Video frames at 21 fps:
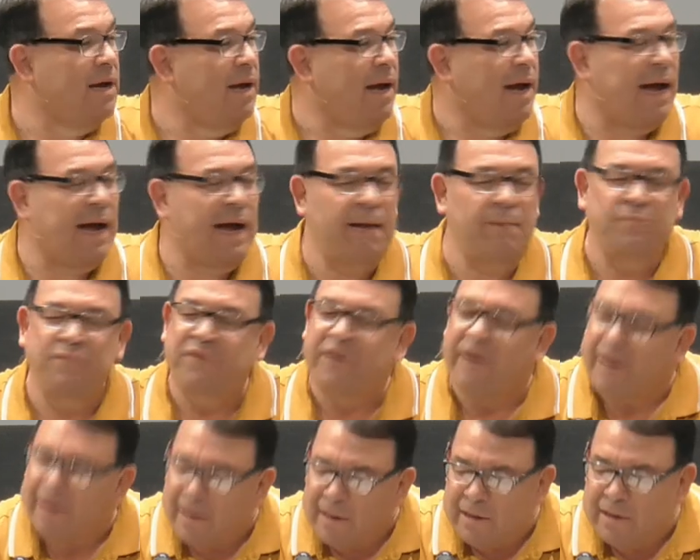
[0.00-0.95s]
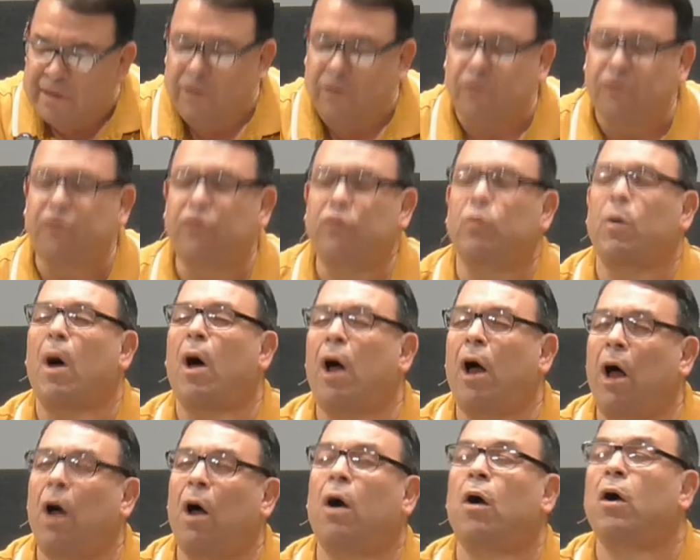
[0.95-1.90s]
I'm telling you, to
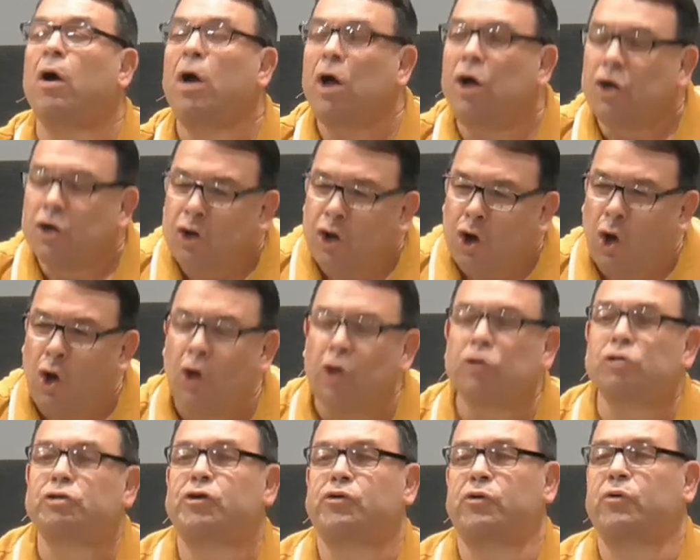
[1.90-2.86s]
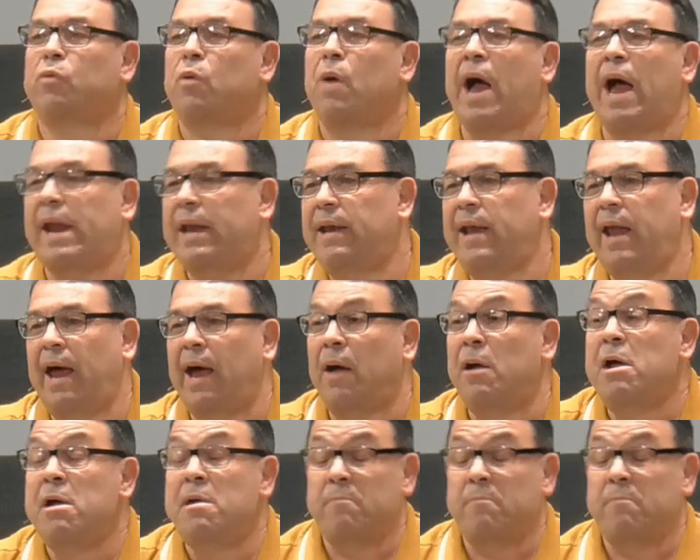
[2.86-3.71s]
our culture right now.